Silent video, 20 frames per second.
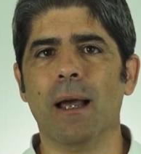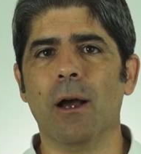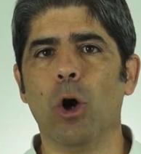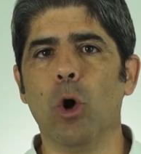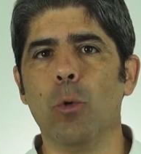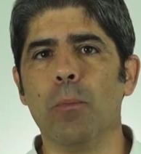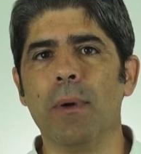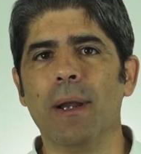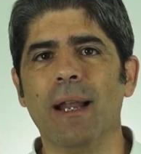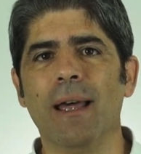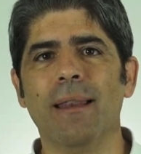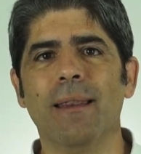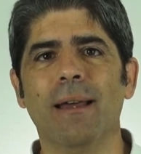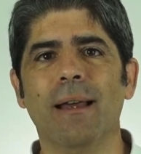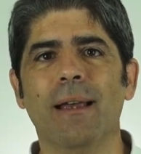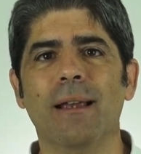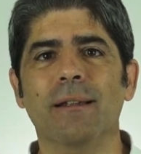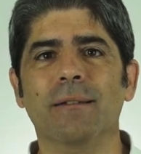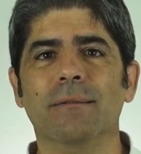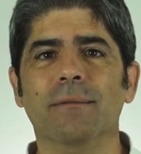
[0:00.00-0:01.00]
If you
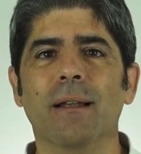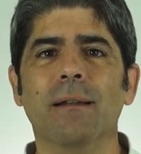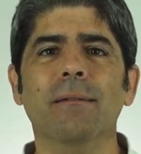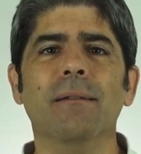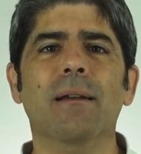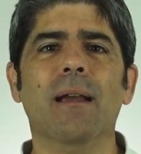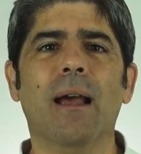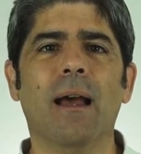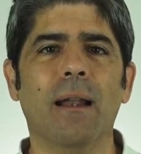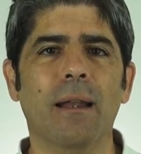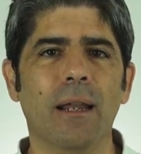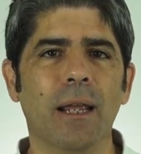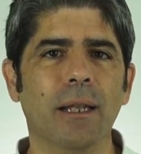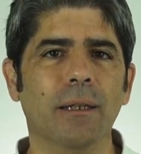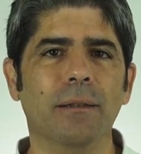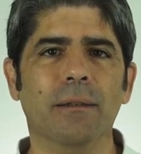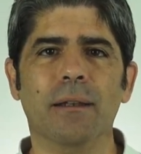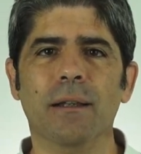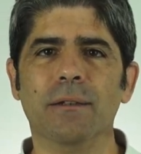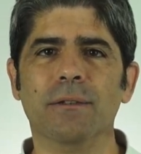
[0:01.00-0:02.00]
notice that the new
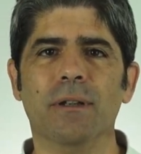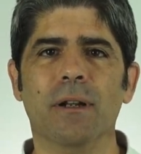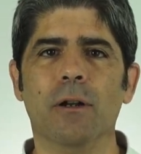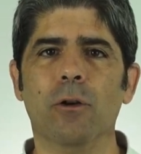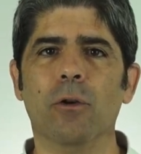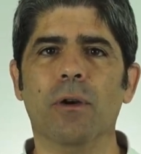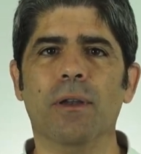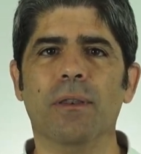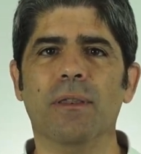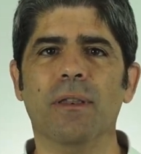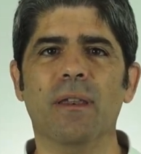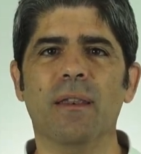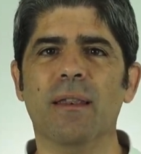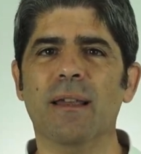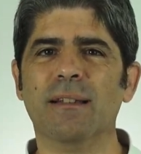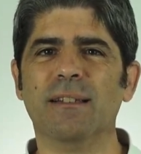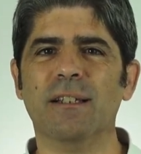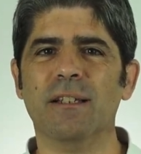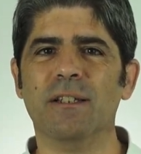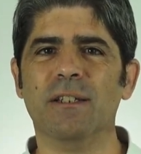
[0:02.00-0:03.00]
joint or the
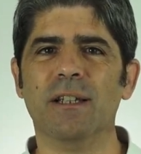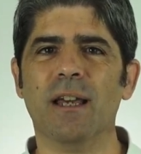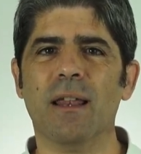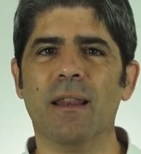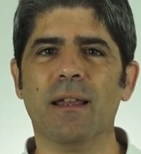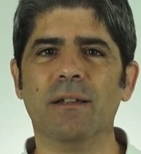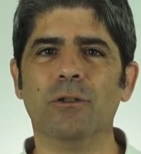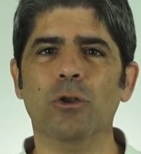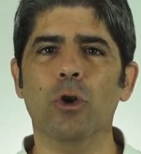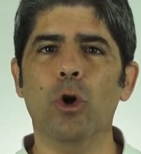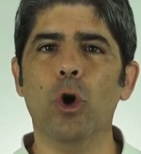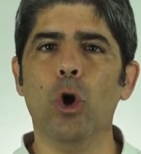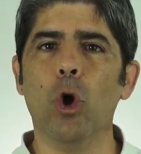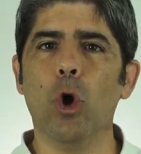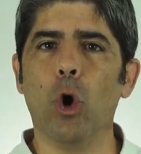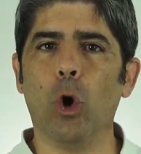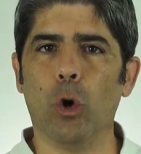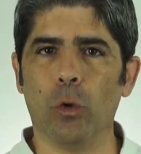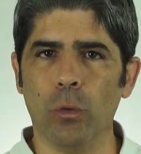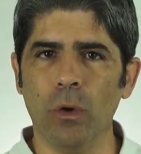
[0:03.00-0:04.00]
operated leg is
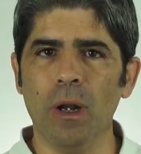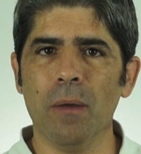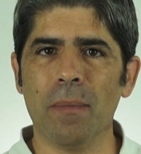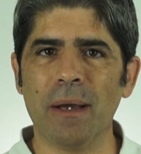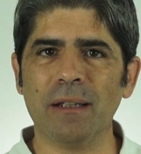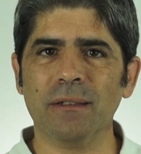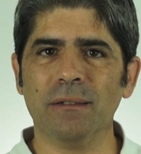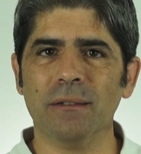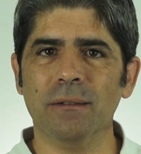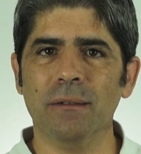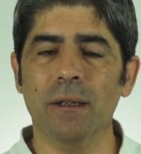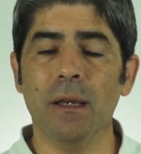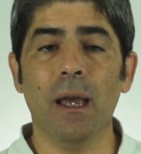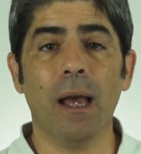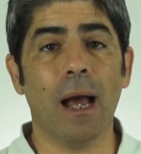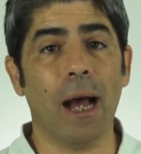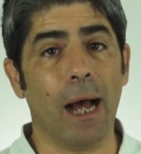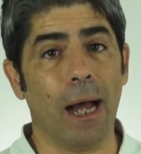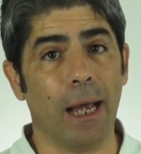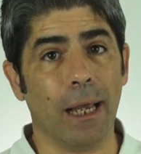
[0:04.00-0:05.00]
hot, red,
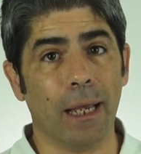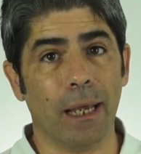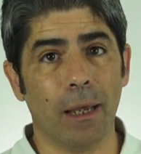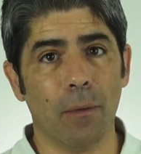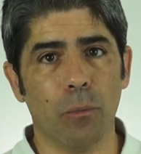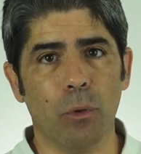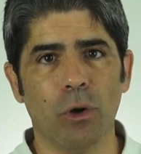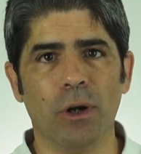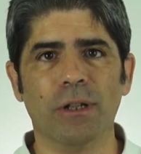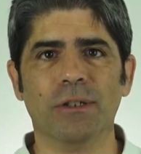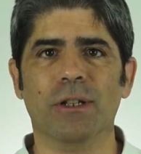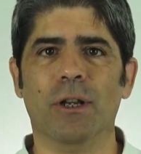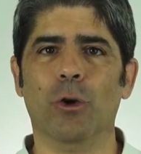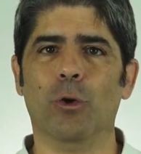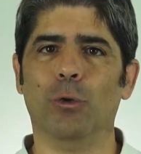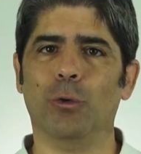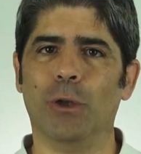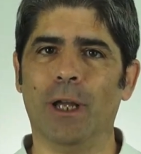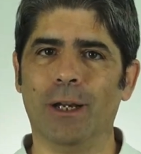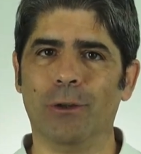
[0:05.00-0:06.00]
swollen, or more
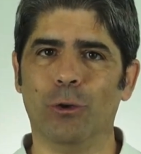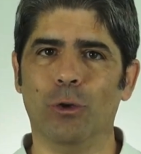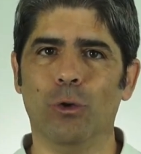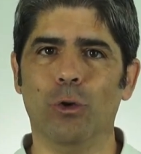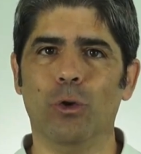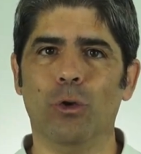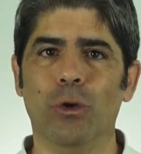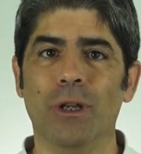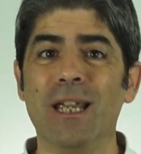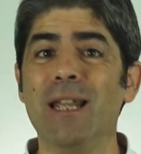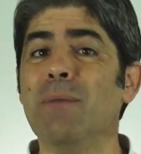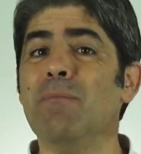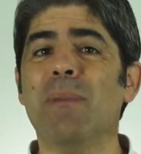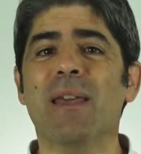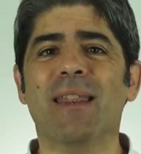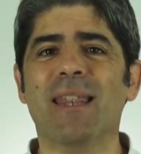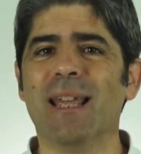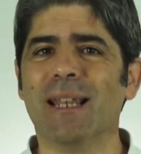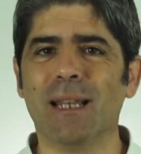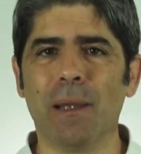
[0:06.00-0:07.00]
painful,
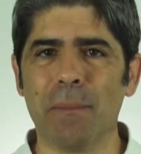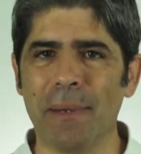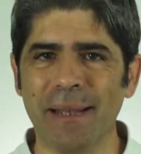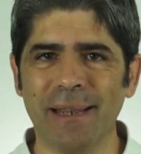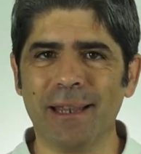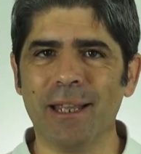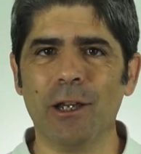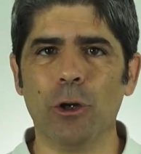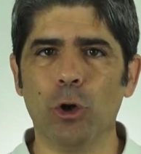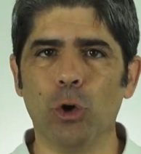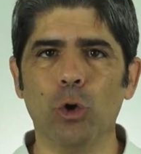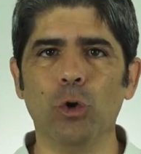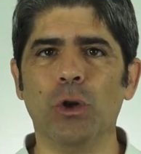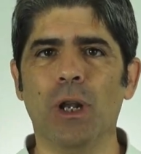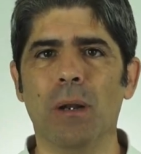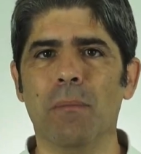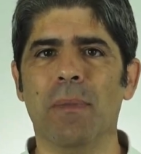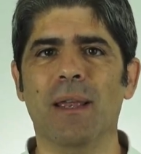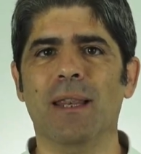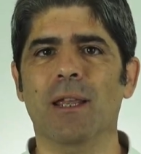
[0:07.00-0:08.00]
you should contact your
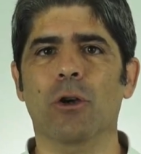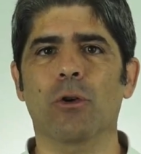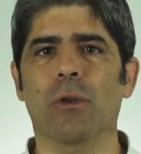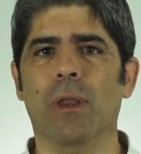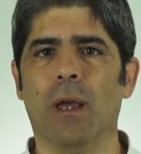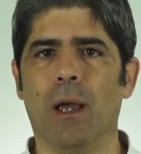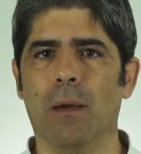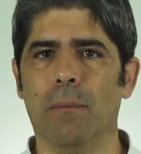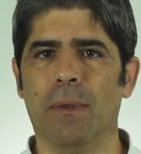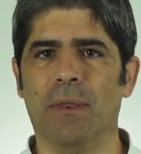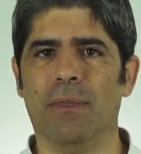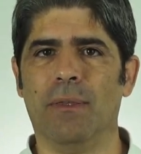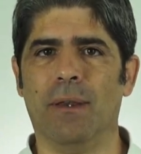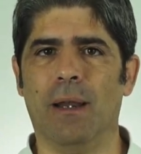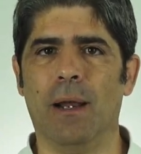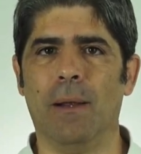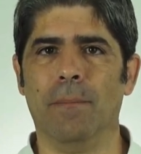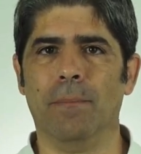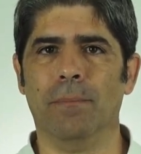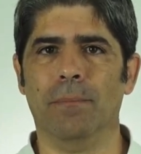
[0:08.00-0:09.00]
GP
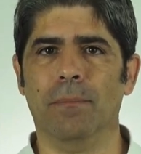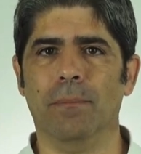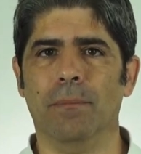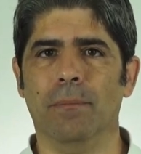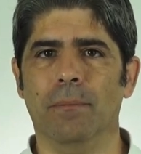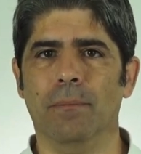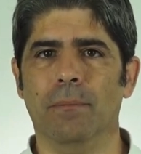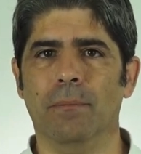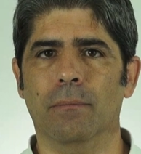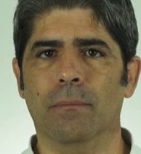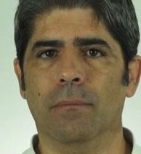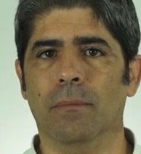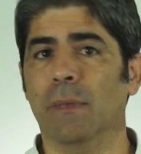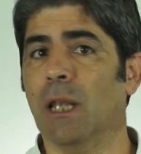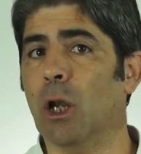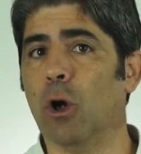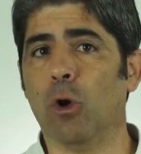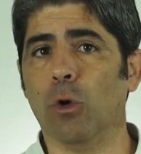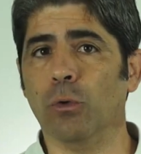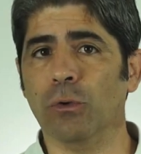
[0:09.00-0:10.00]
immediately.
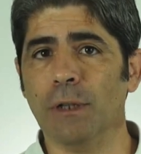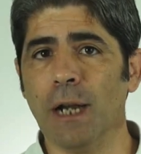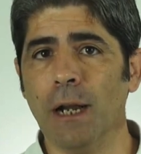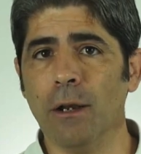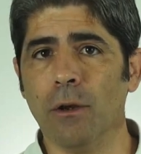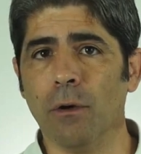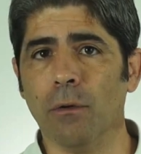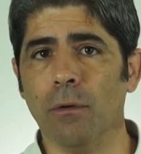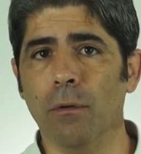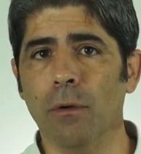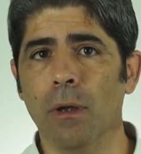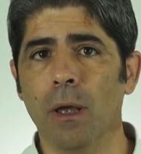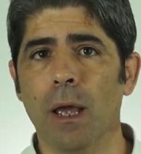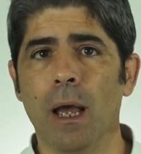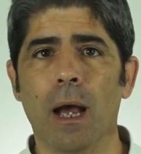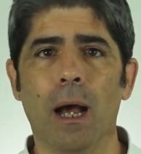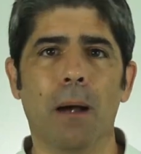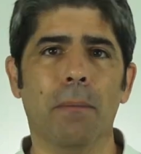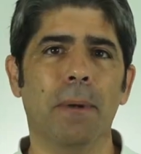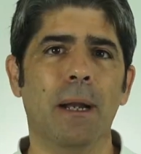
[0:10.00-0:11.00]

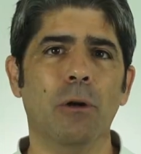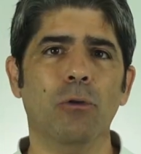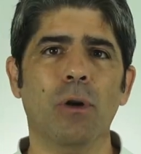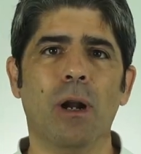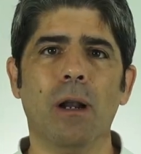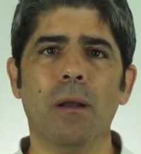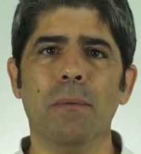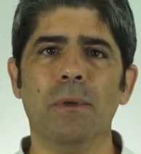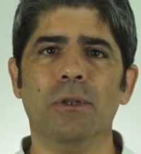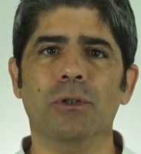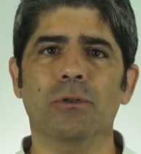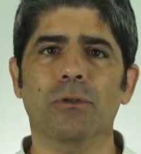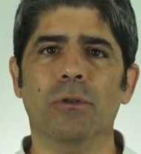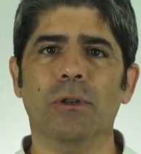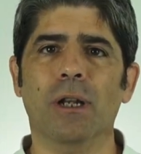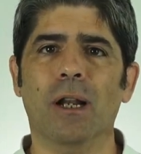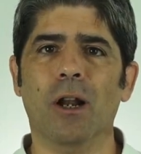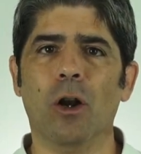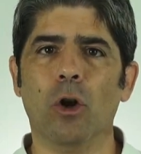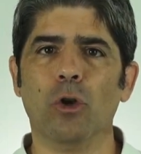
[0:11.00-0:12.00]
Otherwise, there will be a
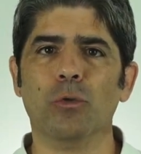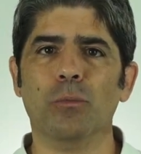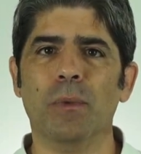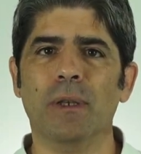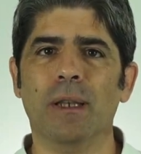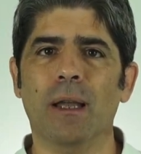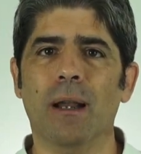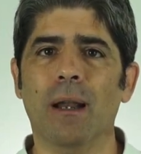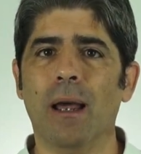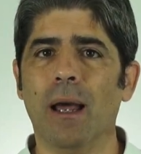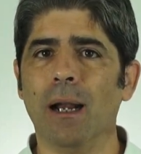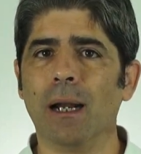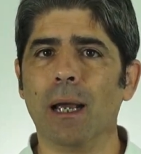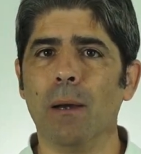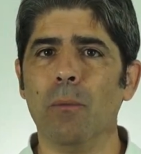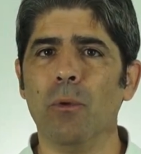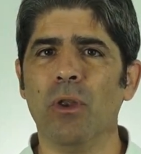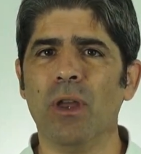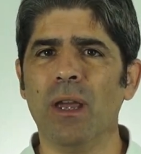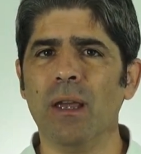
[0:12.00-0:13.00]
checkup at the
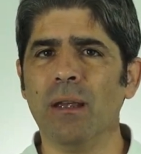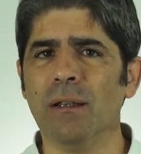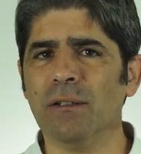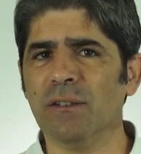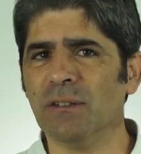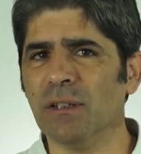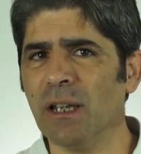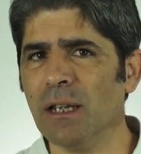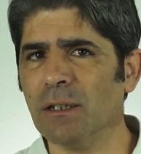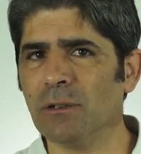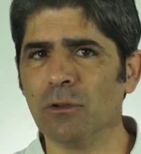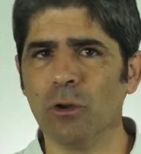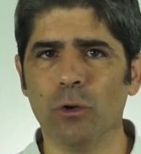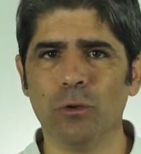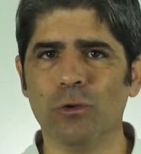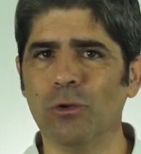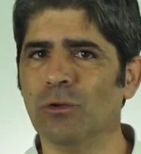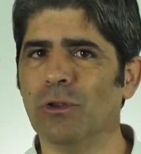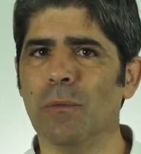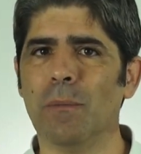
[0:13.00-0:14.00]
hospital after
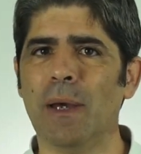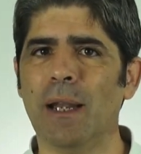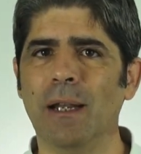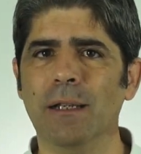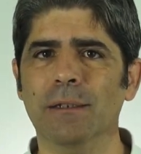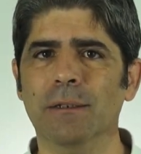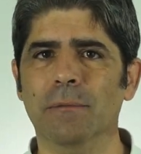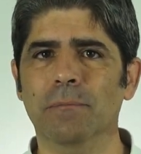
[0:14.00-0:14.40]
6 to 8